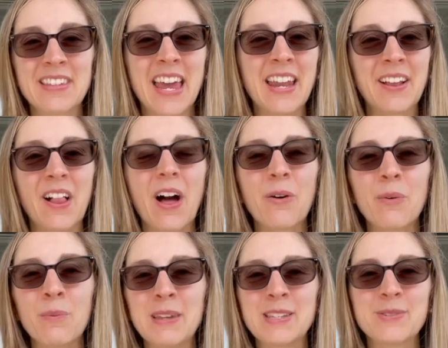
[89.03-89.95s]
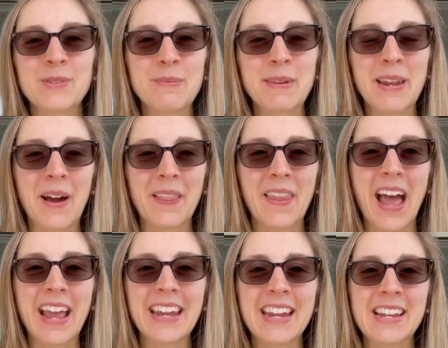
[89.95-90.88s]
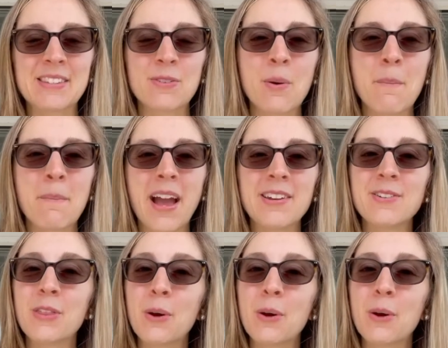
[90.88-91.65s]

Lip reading: 10 o'clock, we'll be streaming online, and as a reminder,